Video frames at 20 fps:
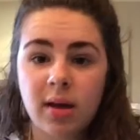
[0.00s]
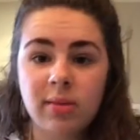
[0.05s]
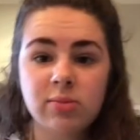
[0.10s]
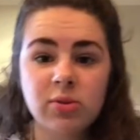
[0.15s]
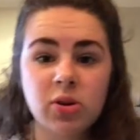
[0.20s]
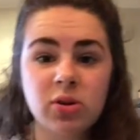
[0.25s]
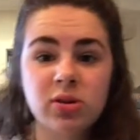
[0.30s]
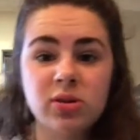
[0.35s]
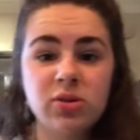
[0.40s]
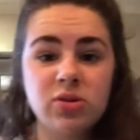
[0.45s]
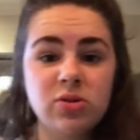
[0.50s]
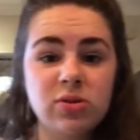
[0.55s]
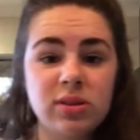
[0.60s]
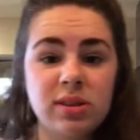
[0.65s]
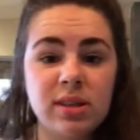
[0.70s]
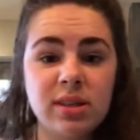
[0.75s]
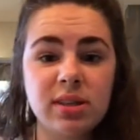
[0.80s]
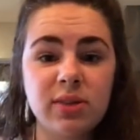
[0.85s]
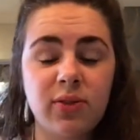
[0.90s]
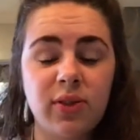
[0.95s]
I'm going to use
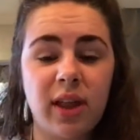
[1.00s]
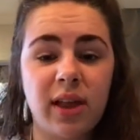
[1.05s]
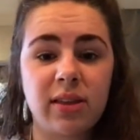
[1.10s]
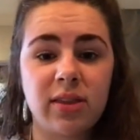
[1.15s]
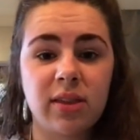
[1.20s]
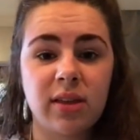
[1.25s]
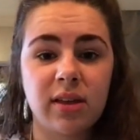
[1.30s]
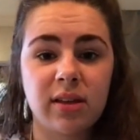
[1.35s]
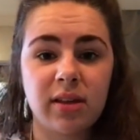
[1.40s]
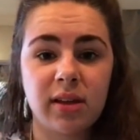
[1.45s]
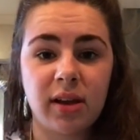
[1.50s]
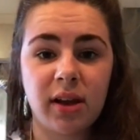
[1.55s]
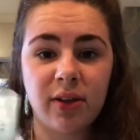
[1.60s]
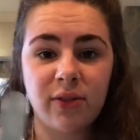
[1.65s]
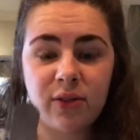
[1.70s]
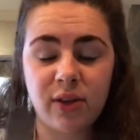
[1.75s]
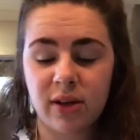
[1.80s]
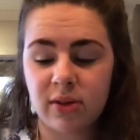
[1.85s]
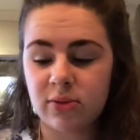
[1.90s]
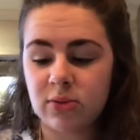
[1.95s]
this flat thing that I
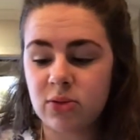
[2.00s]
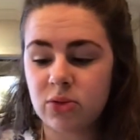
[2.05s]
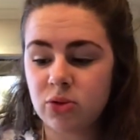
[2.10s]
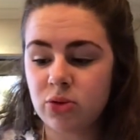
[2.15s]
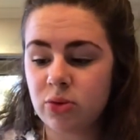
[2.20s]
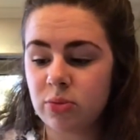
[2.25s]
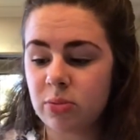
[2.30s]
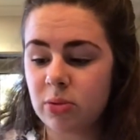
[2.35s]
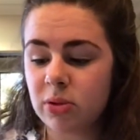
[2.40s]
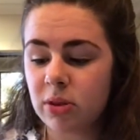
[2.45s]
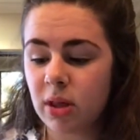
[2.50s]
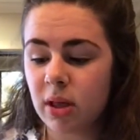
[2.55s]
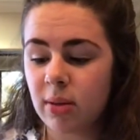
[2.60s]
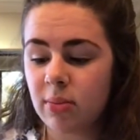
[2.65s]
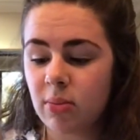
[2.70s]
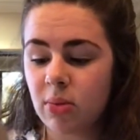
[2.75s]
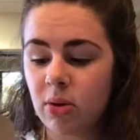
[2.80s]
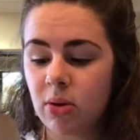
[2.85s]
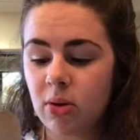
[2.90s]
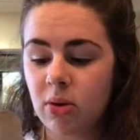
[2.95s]
found to put
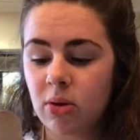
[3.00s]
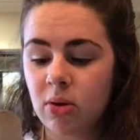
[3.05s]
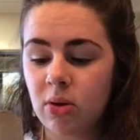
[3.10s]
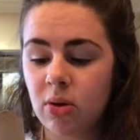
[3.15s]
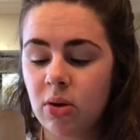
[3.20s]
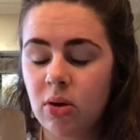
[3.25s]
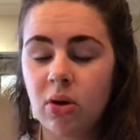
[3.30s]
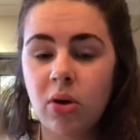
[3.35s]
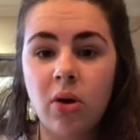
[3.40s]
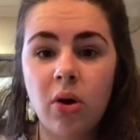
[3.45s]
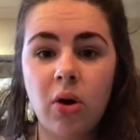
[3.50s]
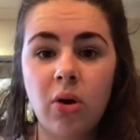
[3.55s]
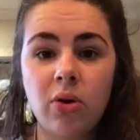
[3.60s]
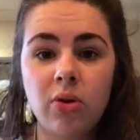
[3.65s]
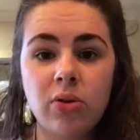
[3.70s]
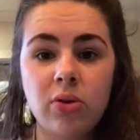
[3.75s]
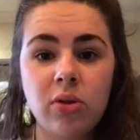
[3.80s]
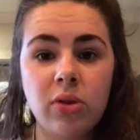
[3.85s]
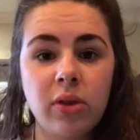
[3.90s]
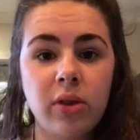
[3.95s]
them
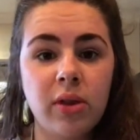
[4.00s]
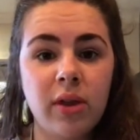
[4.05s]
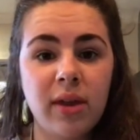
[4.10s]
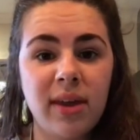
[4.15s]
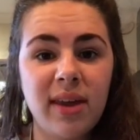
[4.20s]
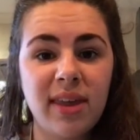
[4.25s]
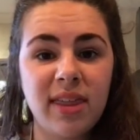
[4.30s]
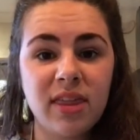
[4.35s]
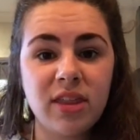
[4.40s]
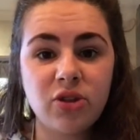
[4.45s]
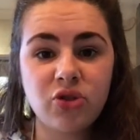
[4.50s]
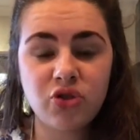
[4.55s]
on the